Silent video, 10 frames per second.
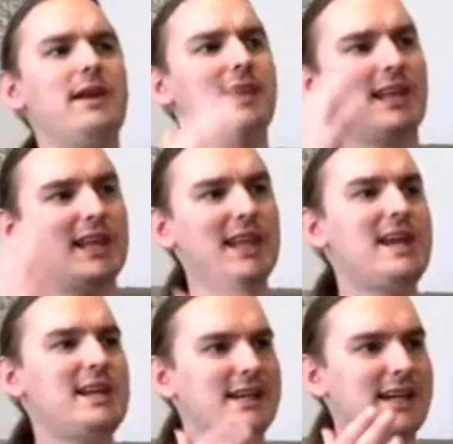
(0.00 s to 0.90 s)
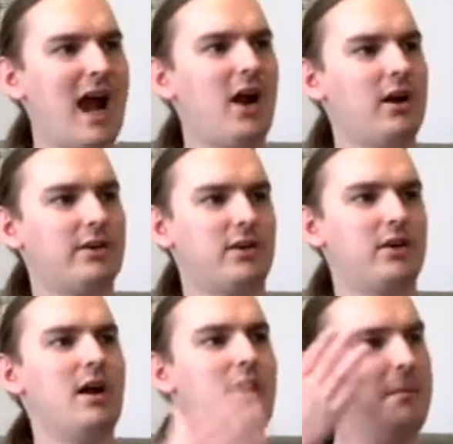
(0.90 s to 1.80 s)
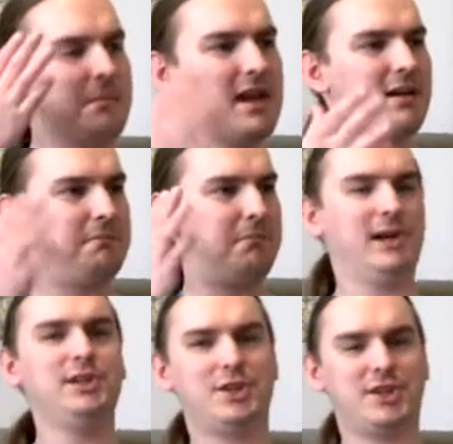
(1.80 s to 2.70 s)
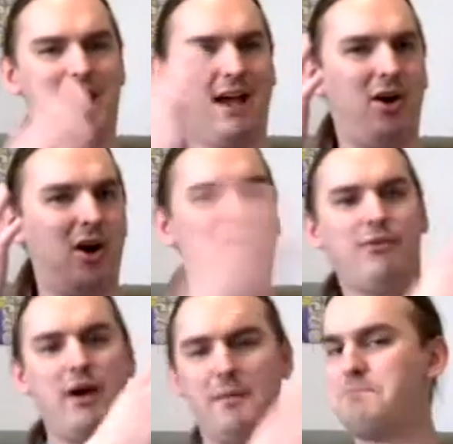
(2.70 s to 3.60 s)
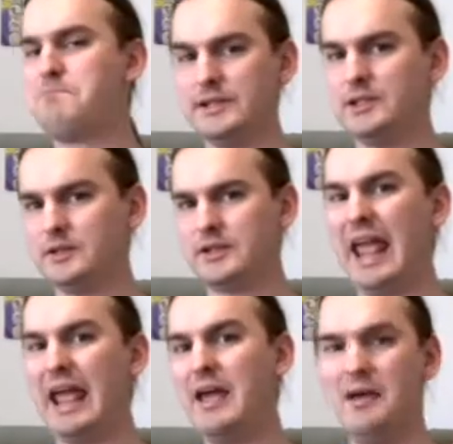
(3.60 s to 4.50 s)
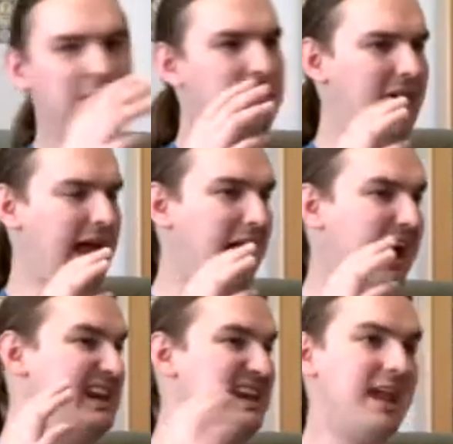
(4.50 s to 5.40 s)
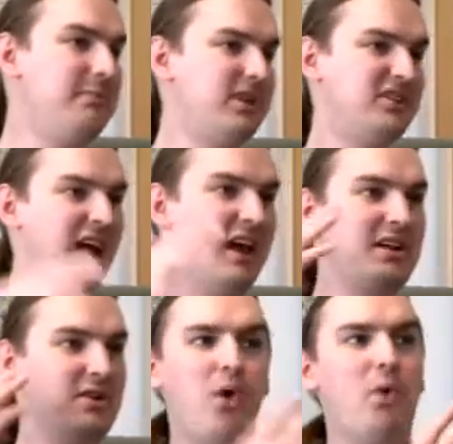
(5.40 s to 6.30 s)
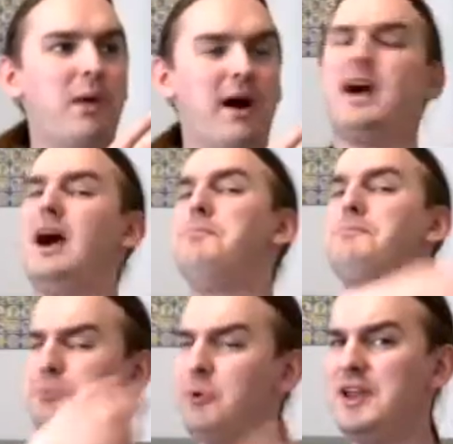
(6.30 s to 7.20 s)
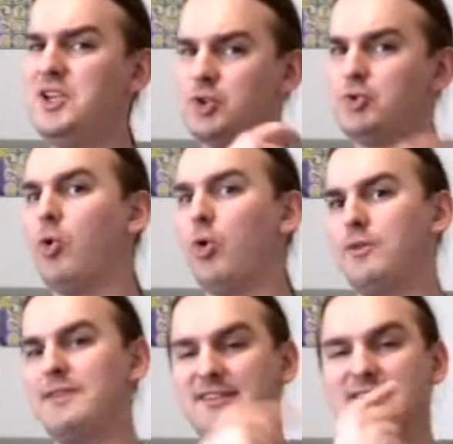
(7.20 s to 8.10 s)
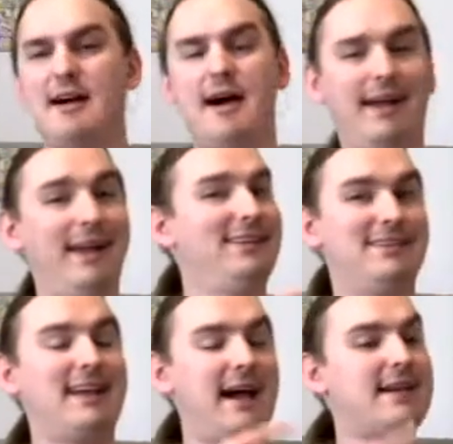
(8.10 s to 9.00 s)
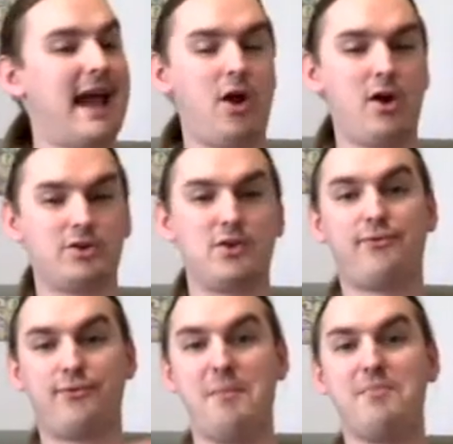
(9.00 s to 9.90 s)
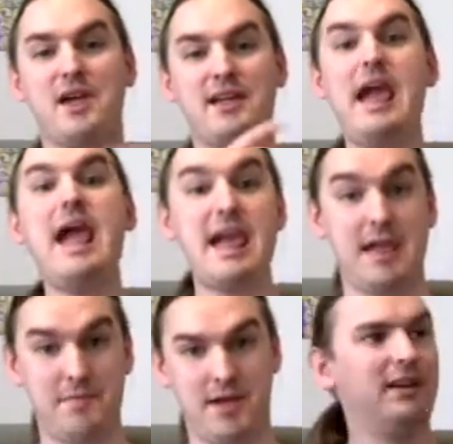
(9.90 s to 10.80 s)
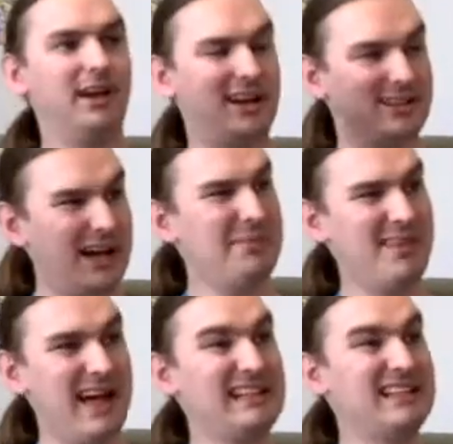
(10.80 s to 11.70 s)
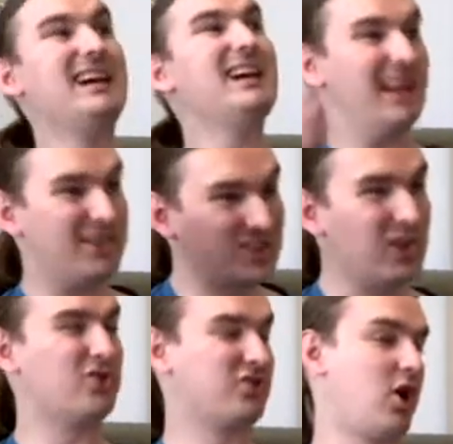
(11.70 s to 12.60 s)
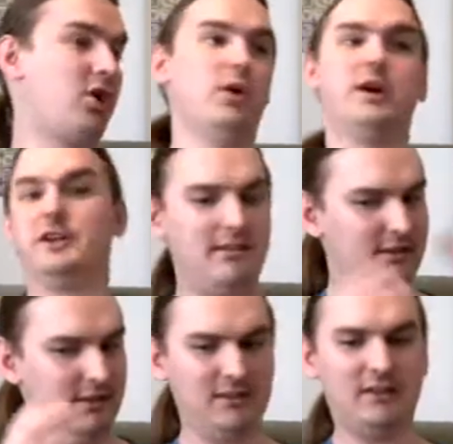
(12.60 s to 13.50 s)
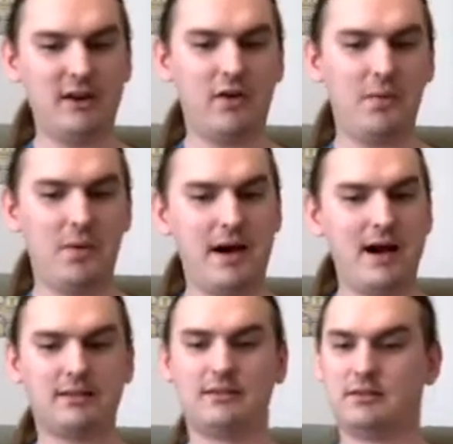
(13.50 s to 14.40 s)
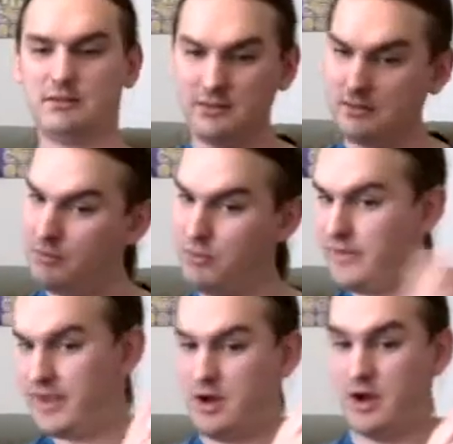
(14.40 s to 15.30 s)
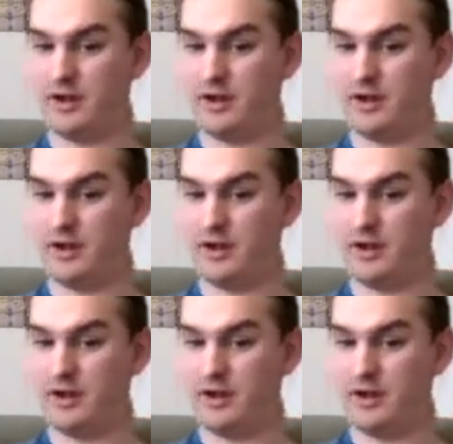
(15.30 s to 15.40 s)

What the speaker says: the lead character being punched off a building by a nameless nobody. I'm pretty sure this guy isn't a character from the game. And on top of that, it just looks awkward. This is a terrible box. Moving on.